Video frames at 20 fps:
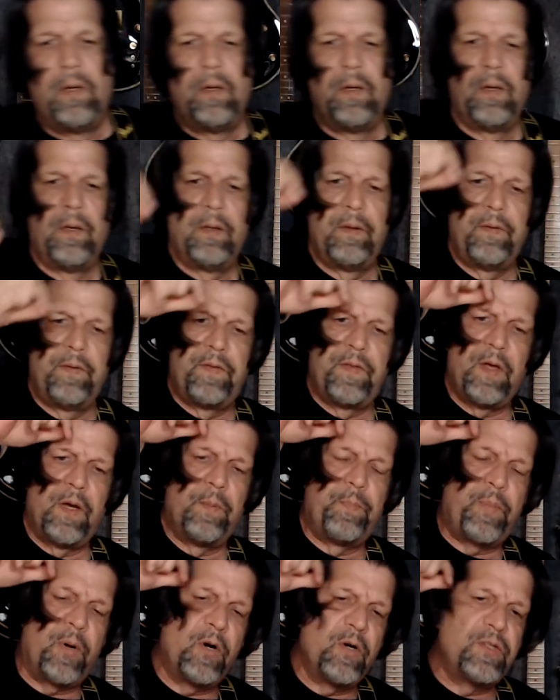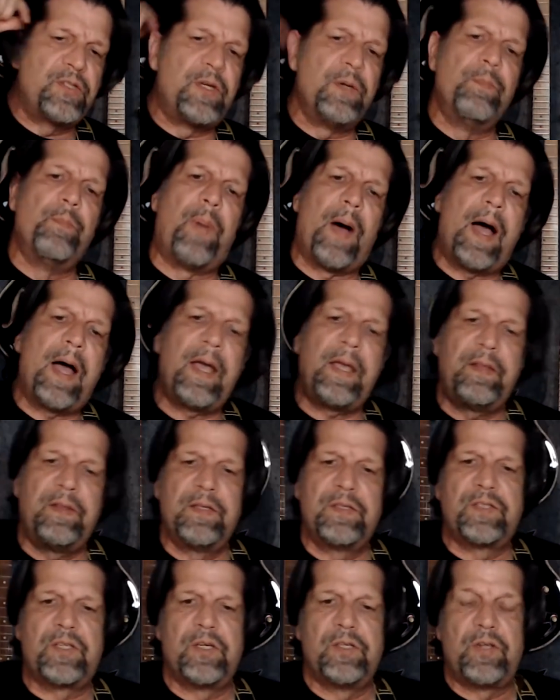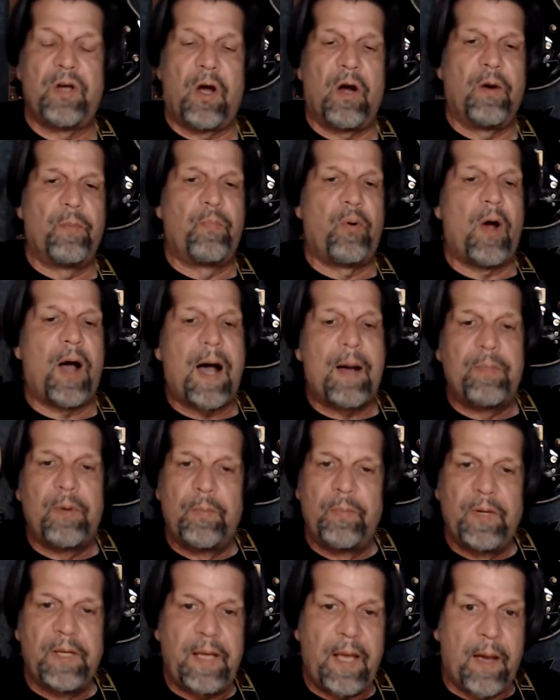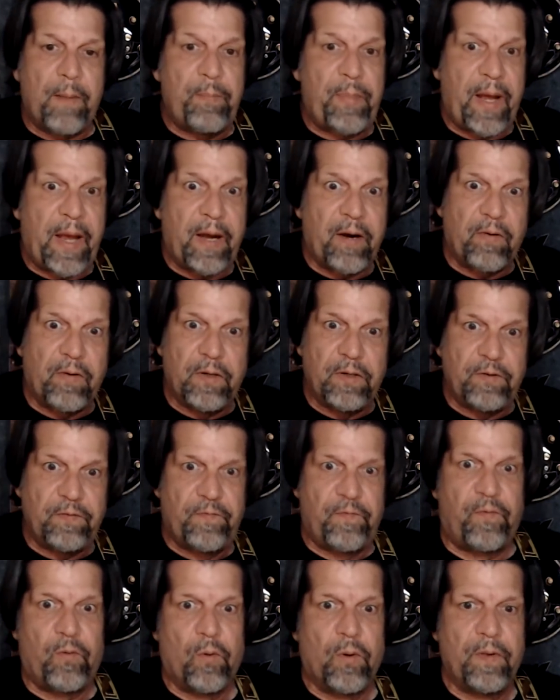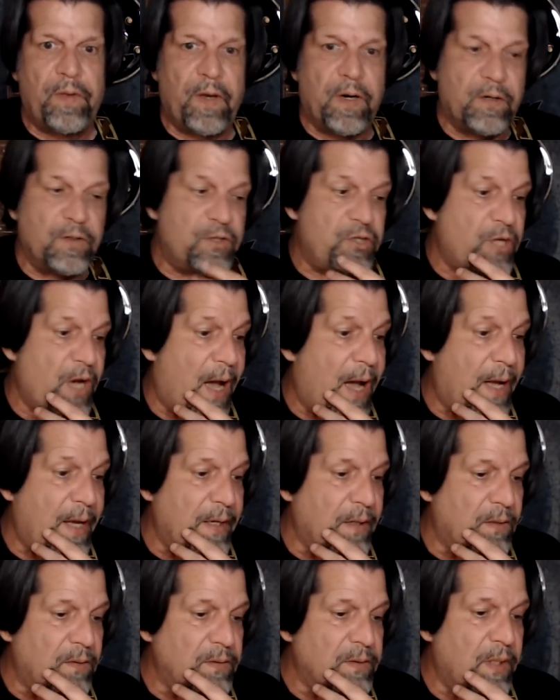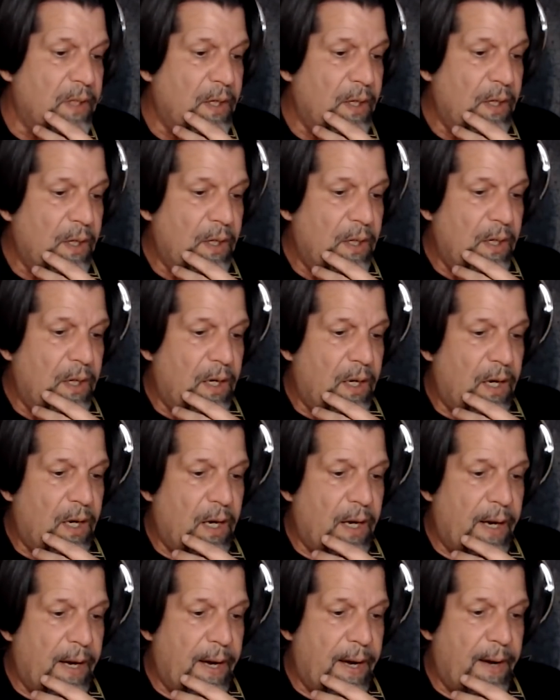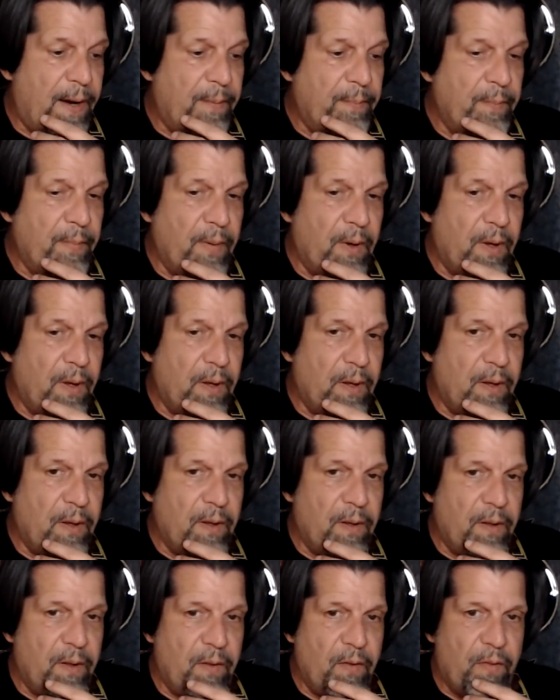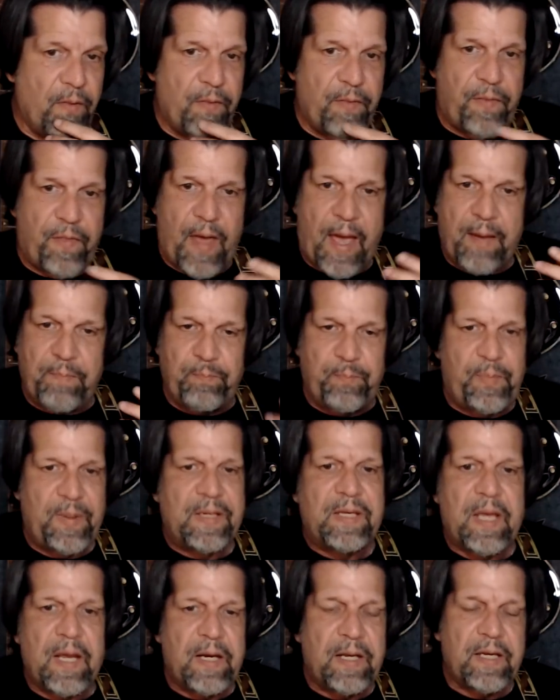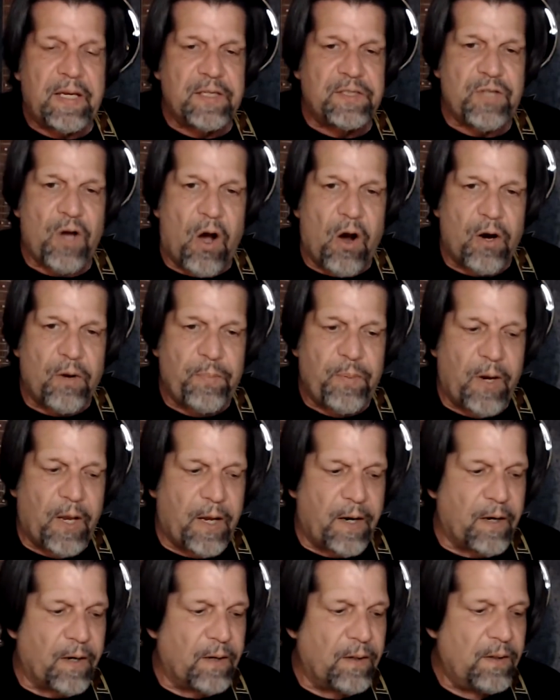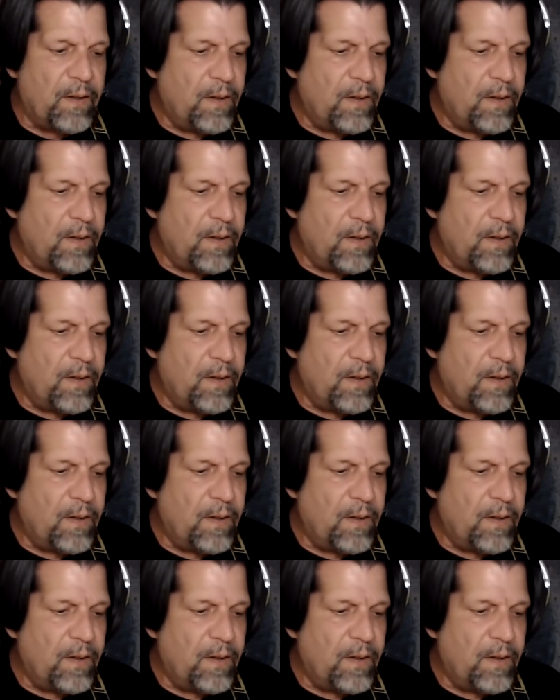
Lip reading: the person buying this guitar, probably a parent for their child, that beginning guitar player